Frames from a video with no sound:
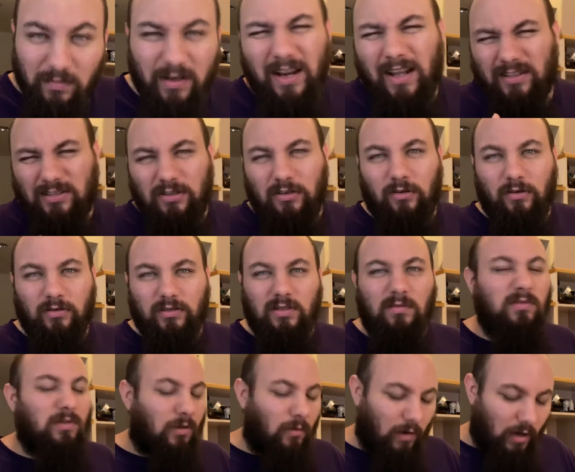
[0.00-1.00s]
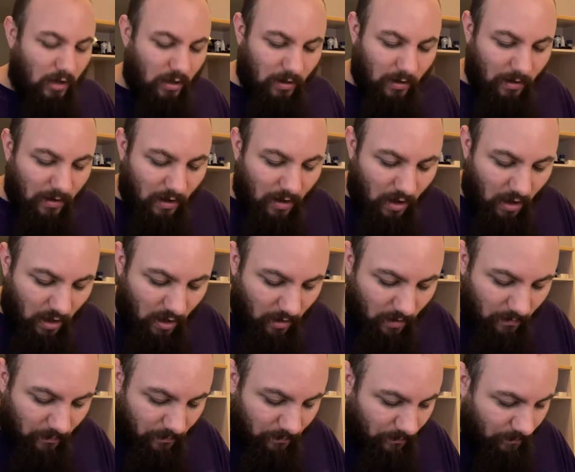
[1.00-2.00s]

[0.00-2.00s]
but not too gruesome. Don't worry.